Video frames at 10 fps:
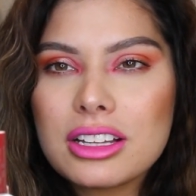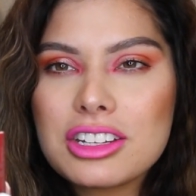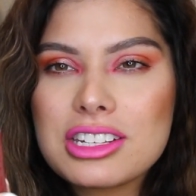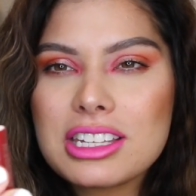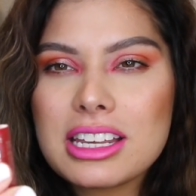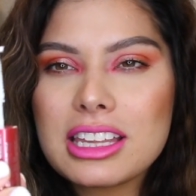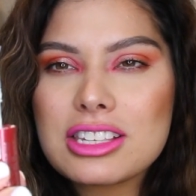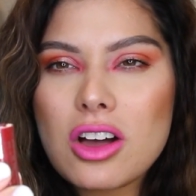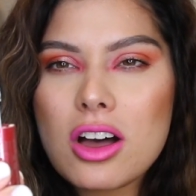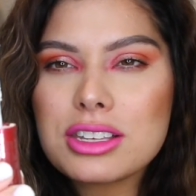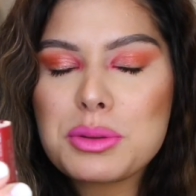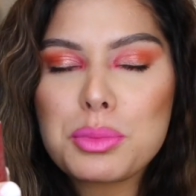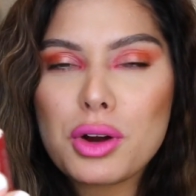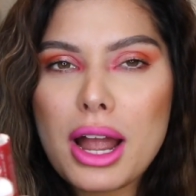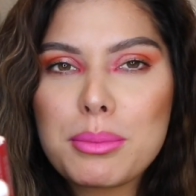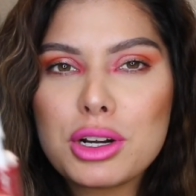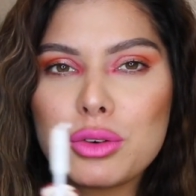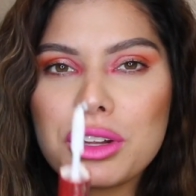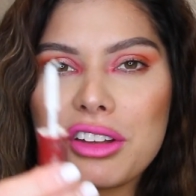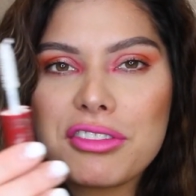just like this awesome primer, and it
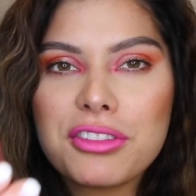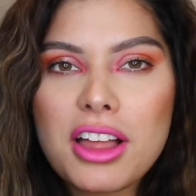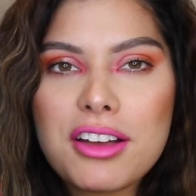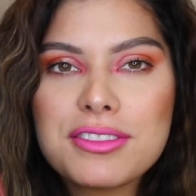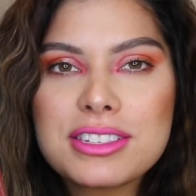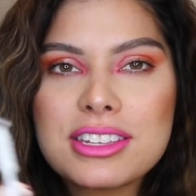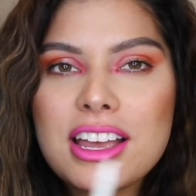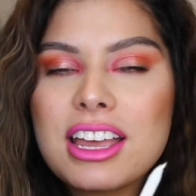really fluffs,